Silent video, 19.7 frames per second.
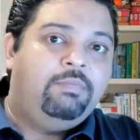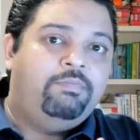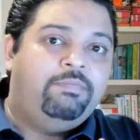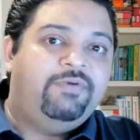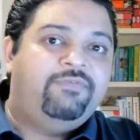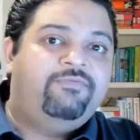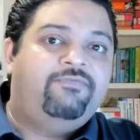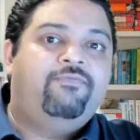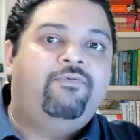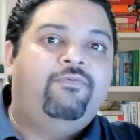
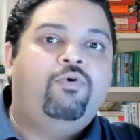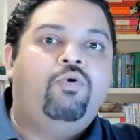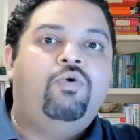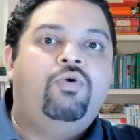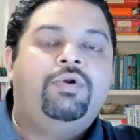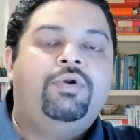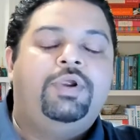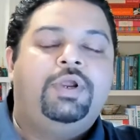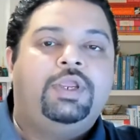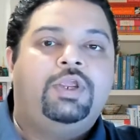
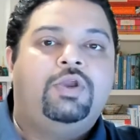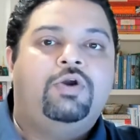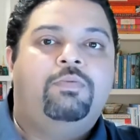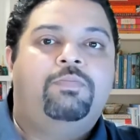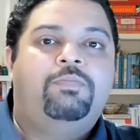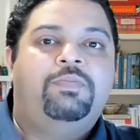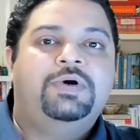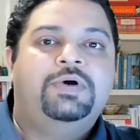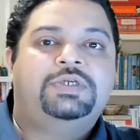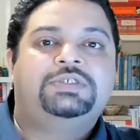before your
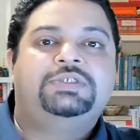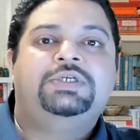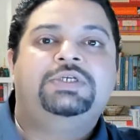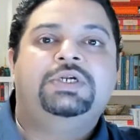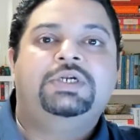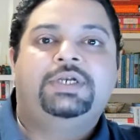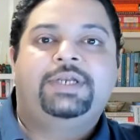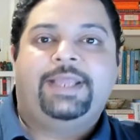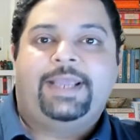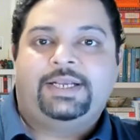
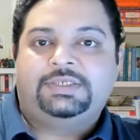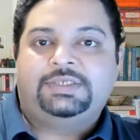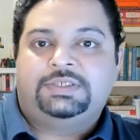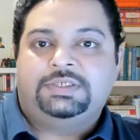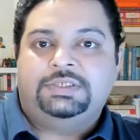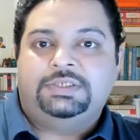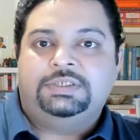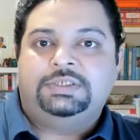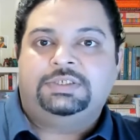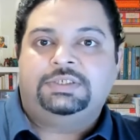personal
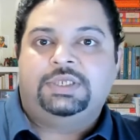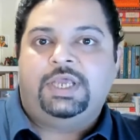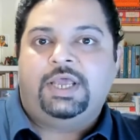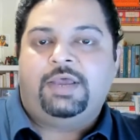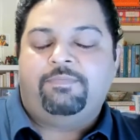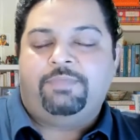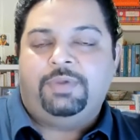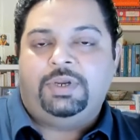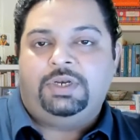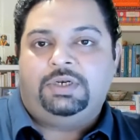taxes
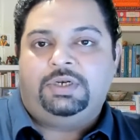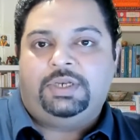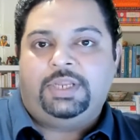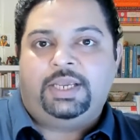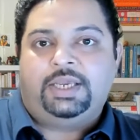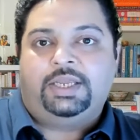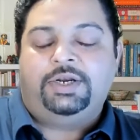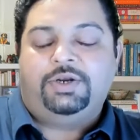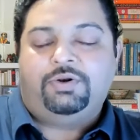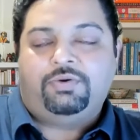have been
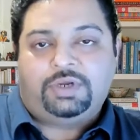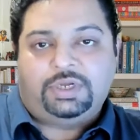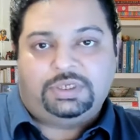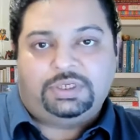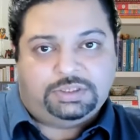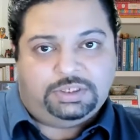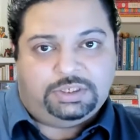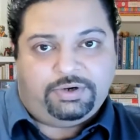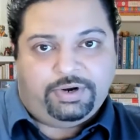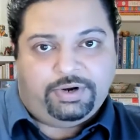taken into
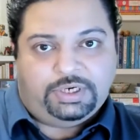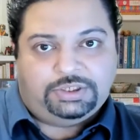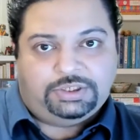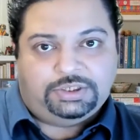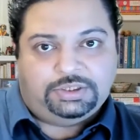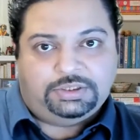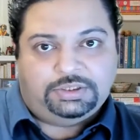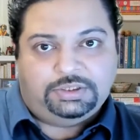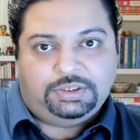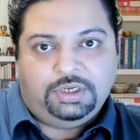consideration.